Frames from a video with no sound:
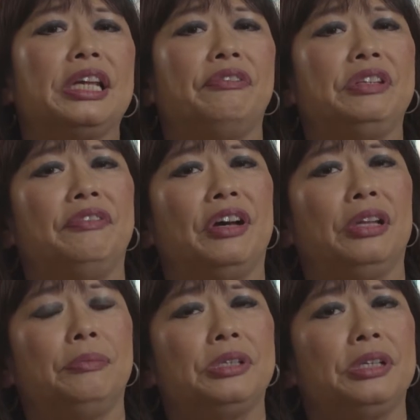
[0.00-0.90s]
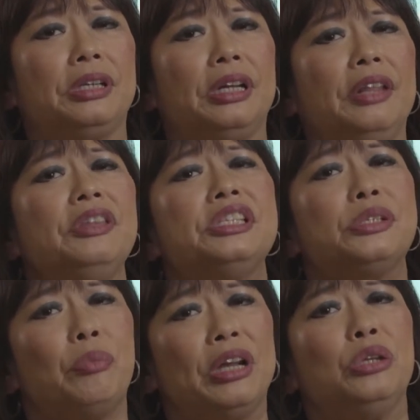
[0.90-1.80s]
have developed. This
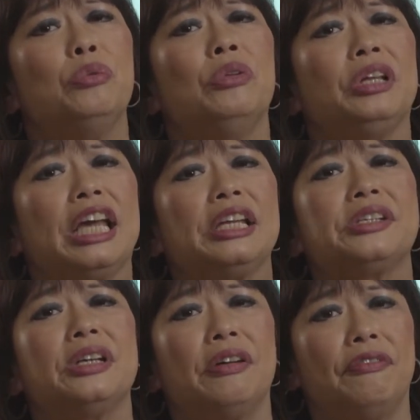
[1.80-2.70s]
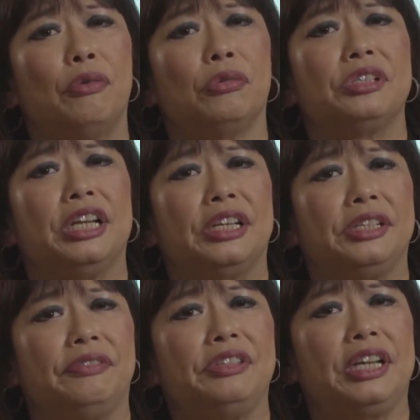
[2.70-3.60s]
is when you will get a false
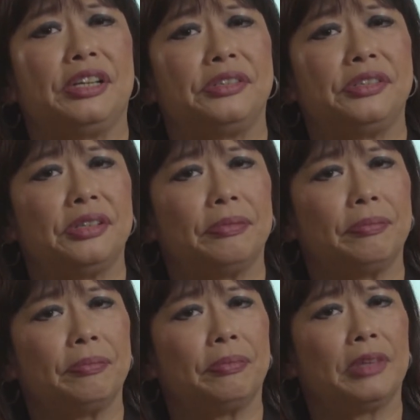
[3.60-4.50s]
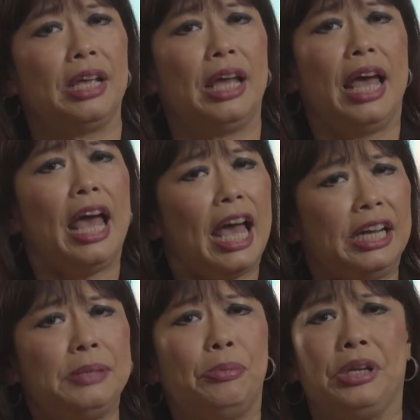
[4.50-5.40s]
negative test.
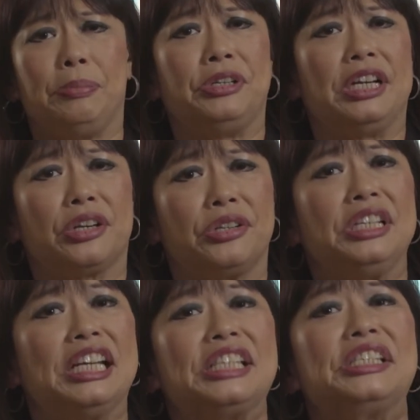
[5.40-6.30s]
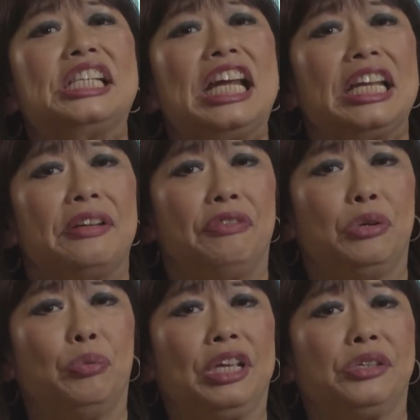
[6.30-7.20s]
Antibody production does take a
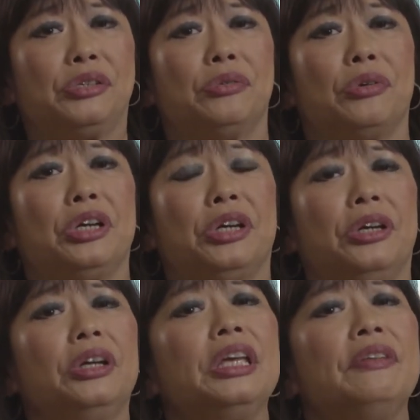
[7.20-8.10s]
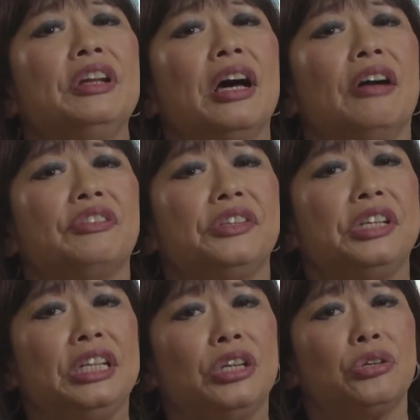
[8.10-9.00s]
few weeks to occur, even after
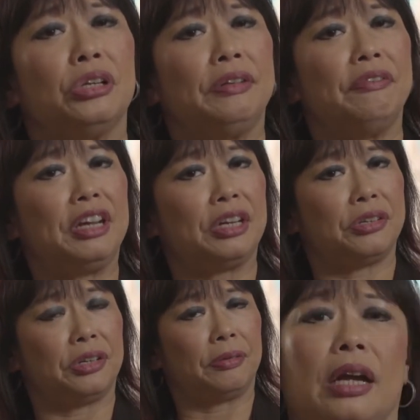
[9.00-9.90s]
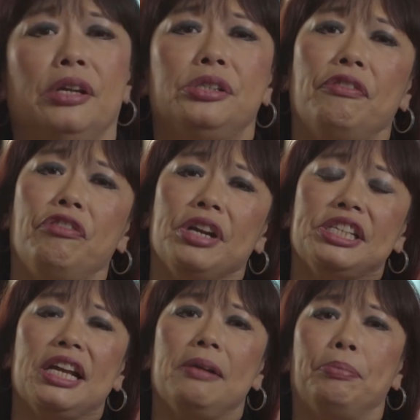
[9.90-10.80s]
the initial infection. So, for
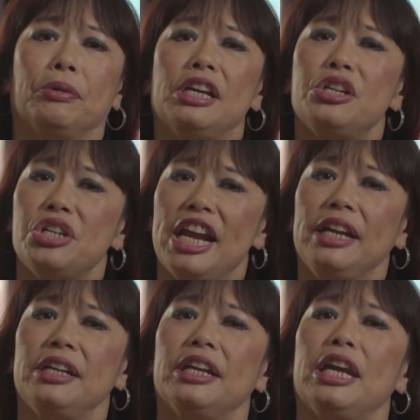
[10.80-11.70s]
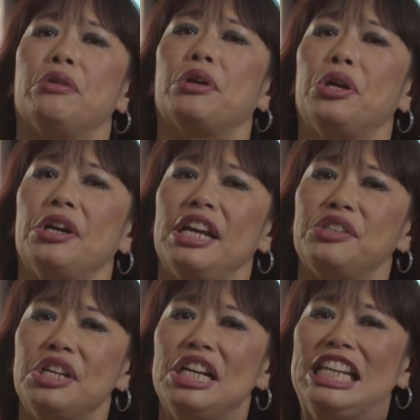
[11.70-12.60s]
example, a chancre can occur as
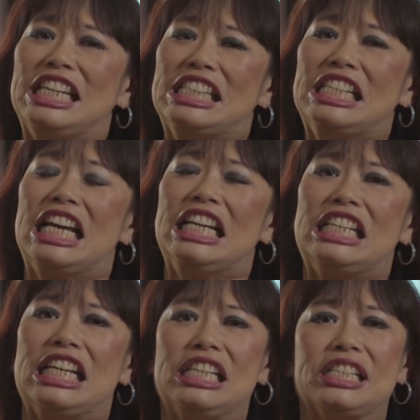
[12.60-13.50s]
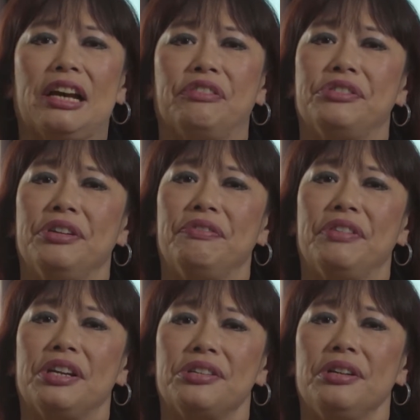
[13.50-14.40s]
early as nine days after
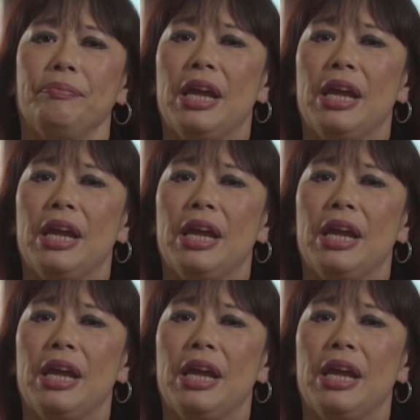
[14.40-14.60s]
infection,